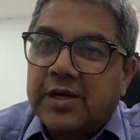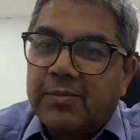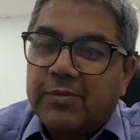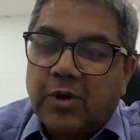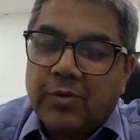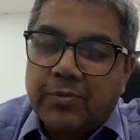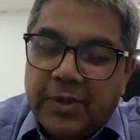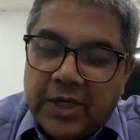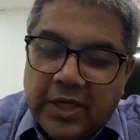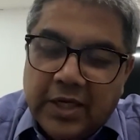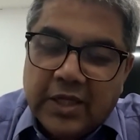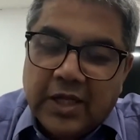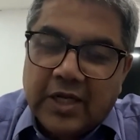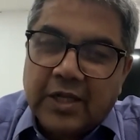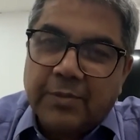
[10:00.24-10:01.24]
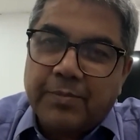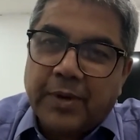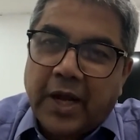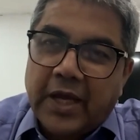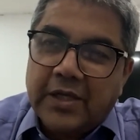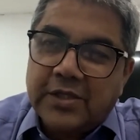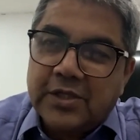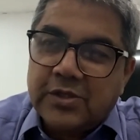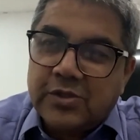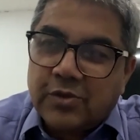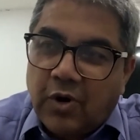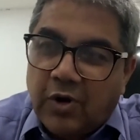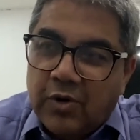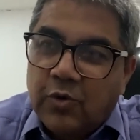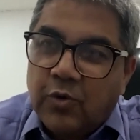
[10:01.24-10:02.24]
come down, meaning that the price is
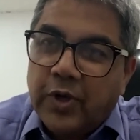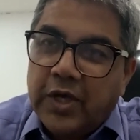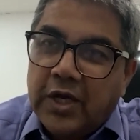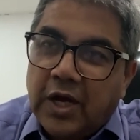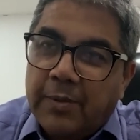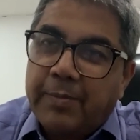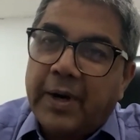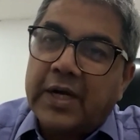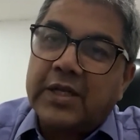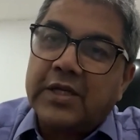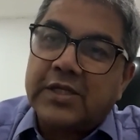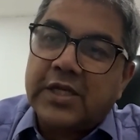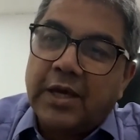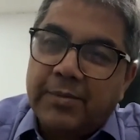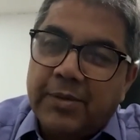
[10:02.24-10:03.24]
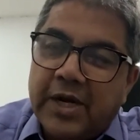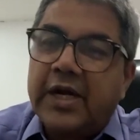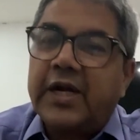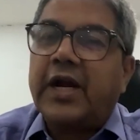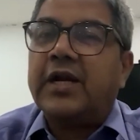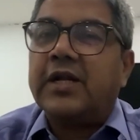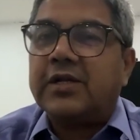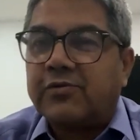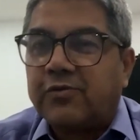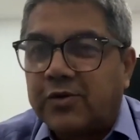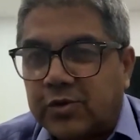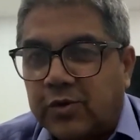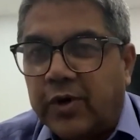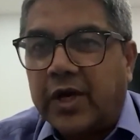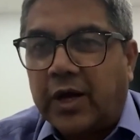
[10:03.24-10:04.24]
not going up at the same rate as it
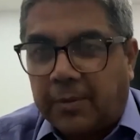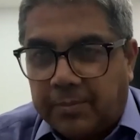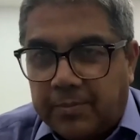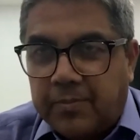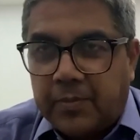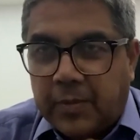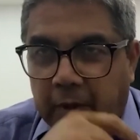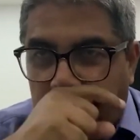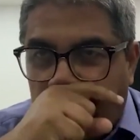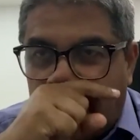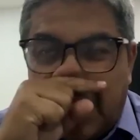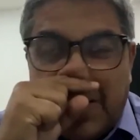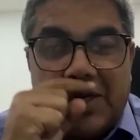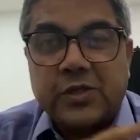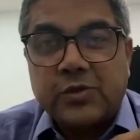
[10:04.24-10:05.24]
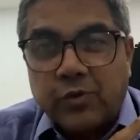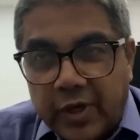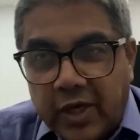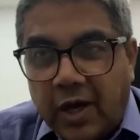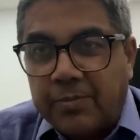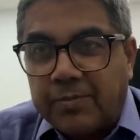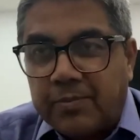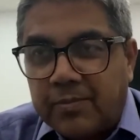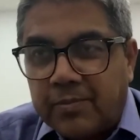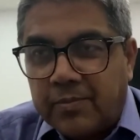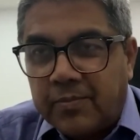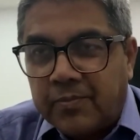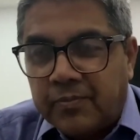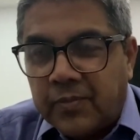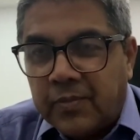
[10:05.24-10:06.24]
was going up. It is going up,
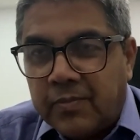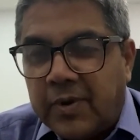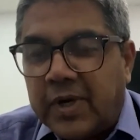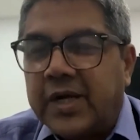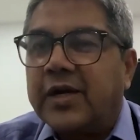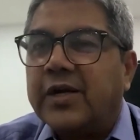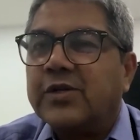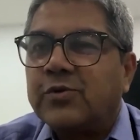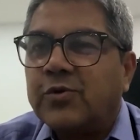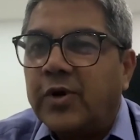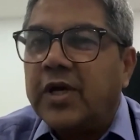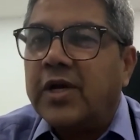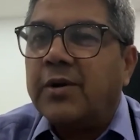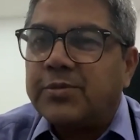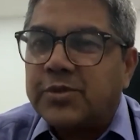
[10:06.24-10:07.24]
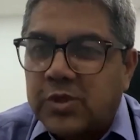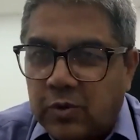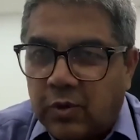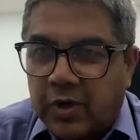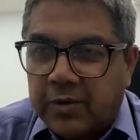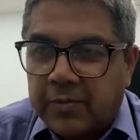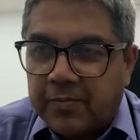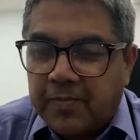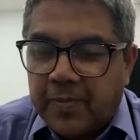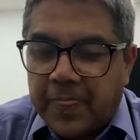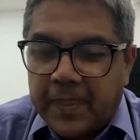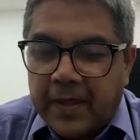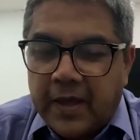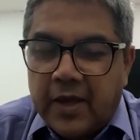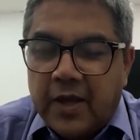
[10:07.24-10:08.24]
but it is going up slower,
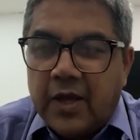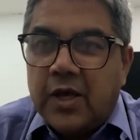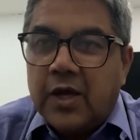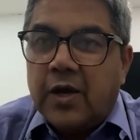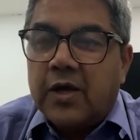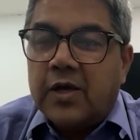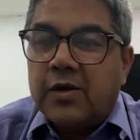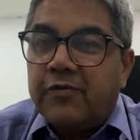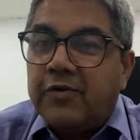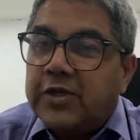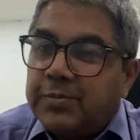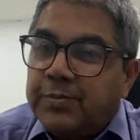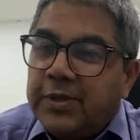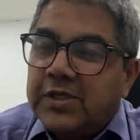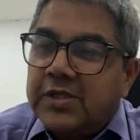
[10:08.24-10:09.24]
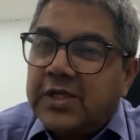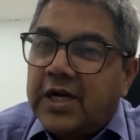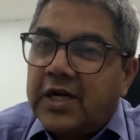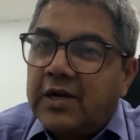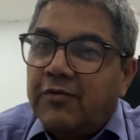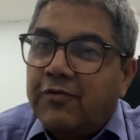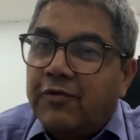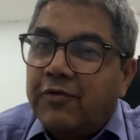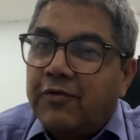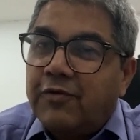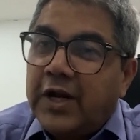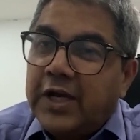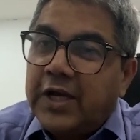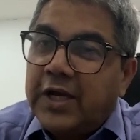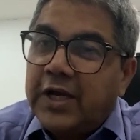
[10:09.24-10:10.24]
which means that
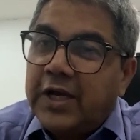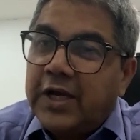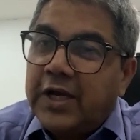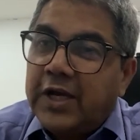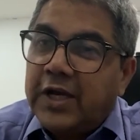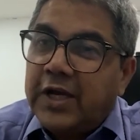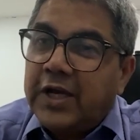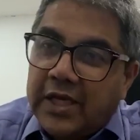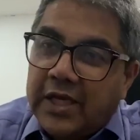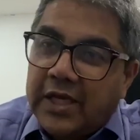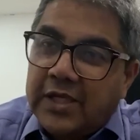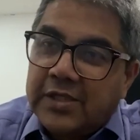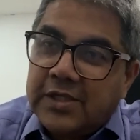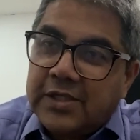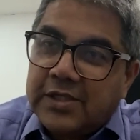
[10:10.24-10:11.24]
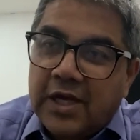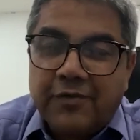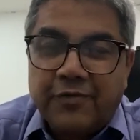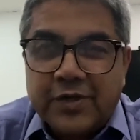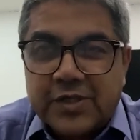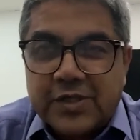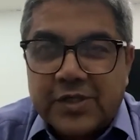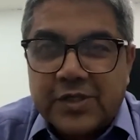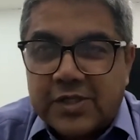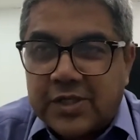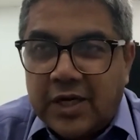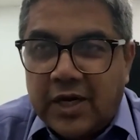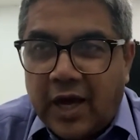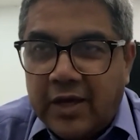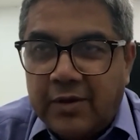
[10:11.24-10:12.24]
inflation price rise itself is still
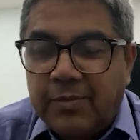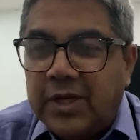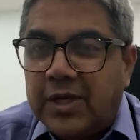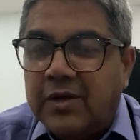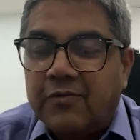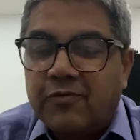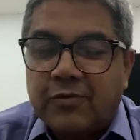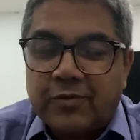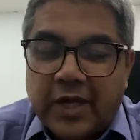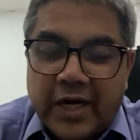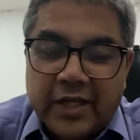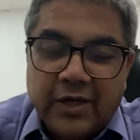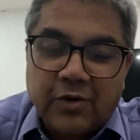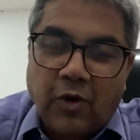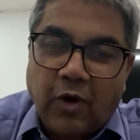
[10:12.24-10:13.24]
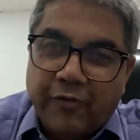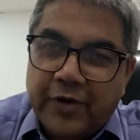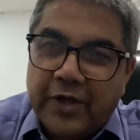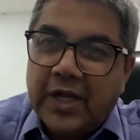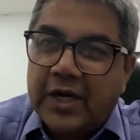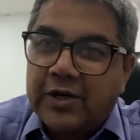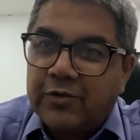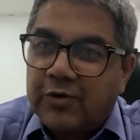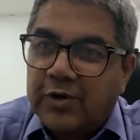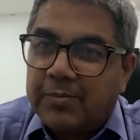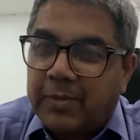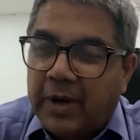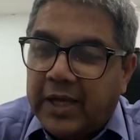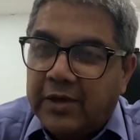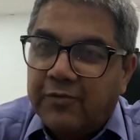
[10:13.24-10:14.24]
high, meaning that the coffee that you were
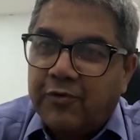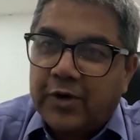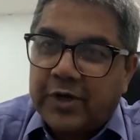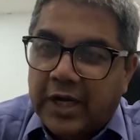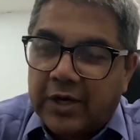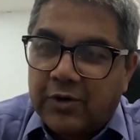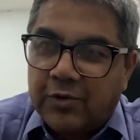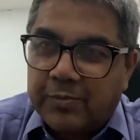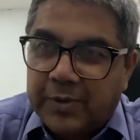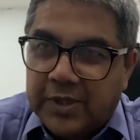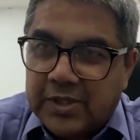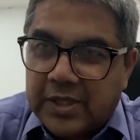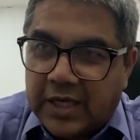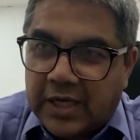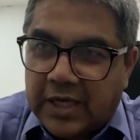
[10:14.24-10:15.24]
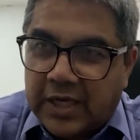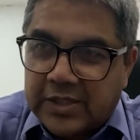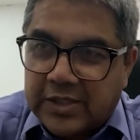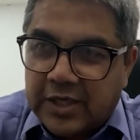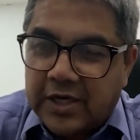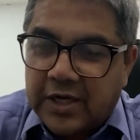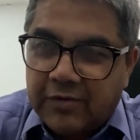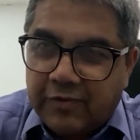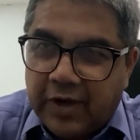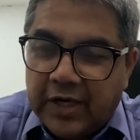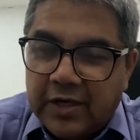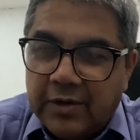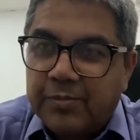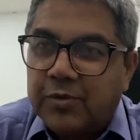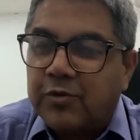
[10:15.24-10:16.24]
buying for 10 rupees last year, it went
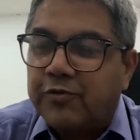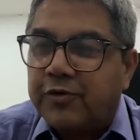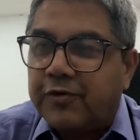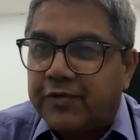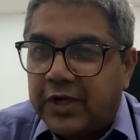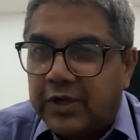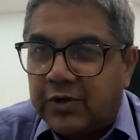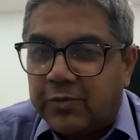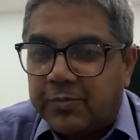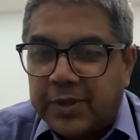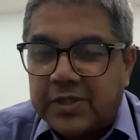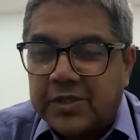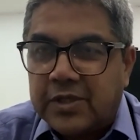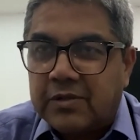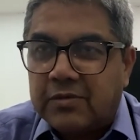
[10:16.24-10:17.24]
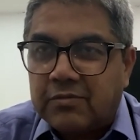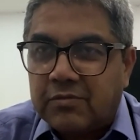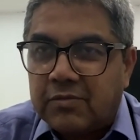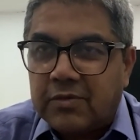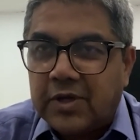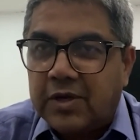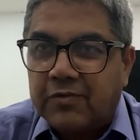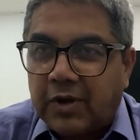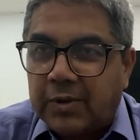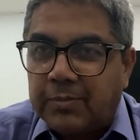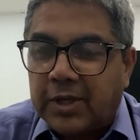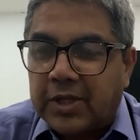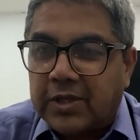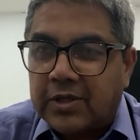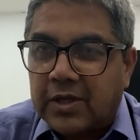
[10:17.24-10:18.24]
up to 15 rupees in 1
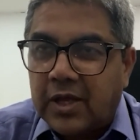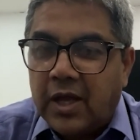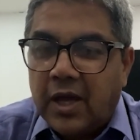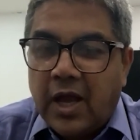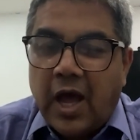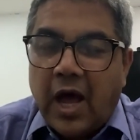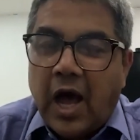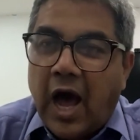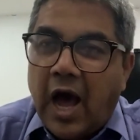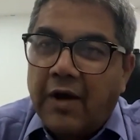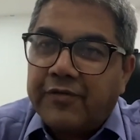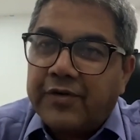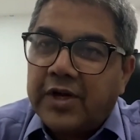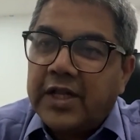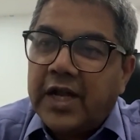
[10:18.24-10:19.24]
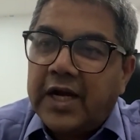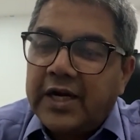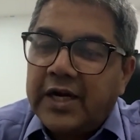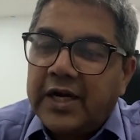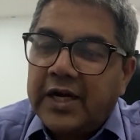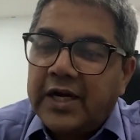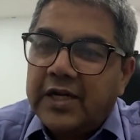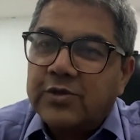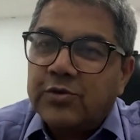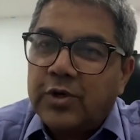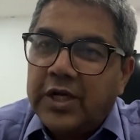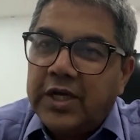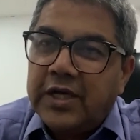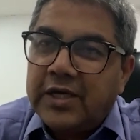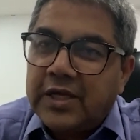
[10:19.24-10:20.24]
month. After that, it is only
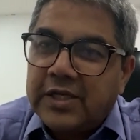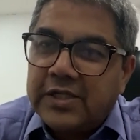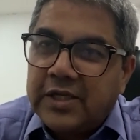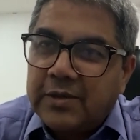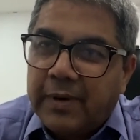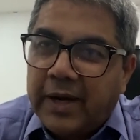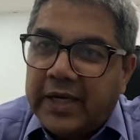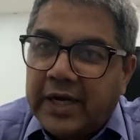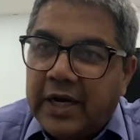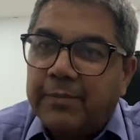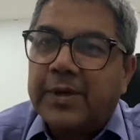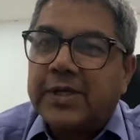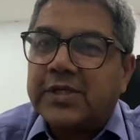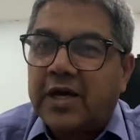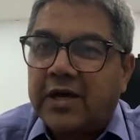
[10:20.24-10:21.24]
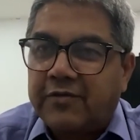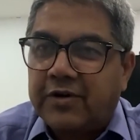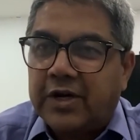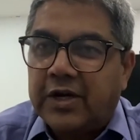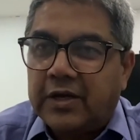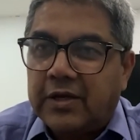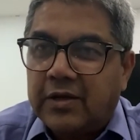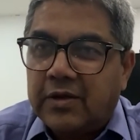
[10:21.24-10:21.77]
increasing by 10 paisa every day.